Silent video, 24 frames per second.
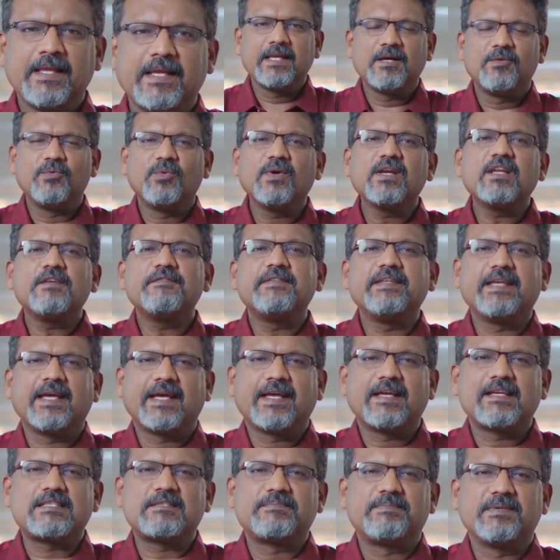Now, one of the
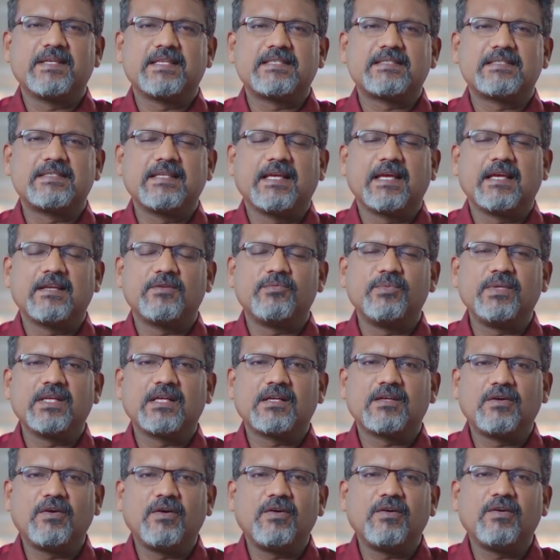aspects that we are
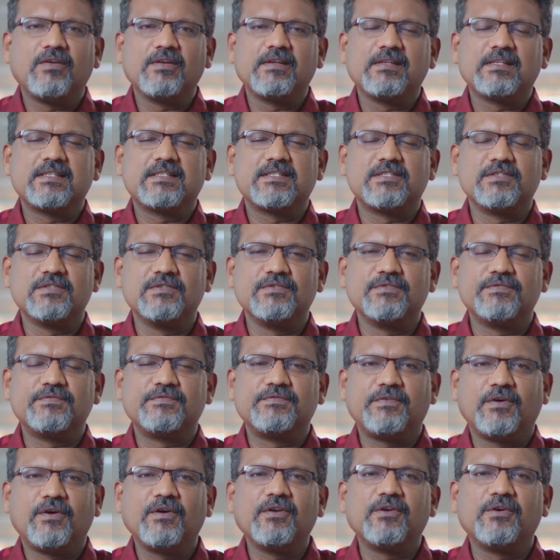called to
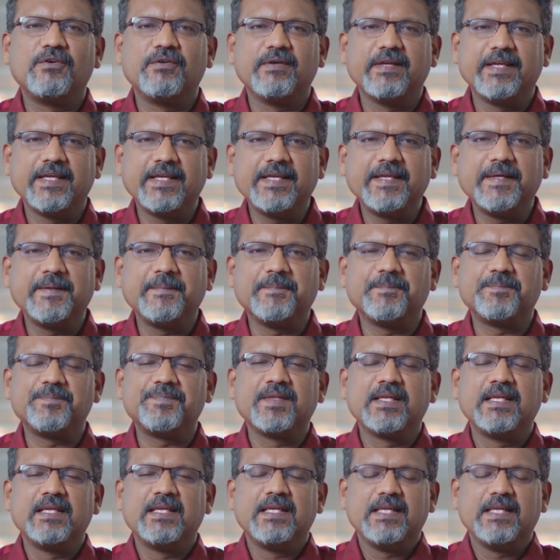follow Him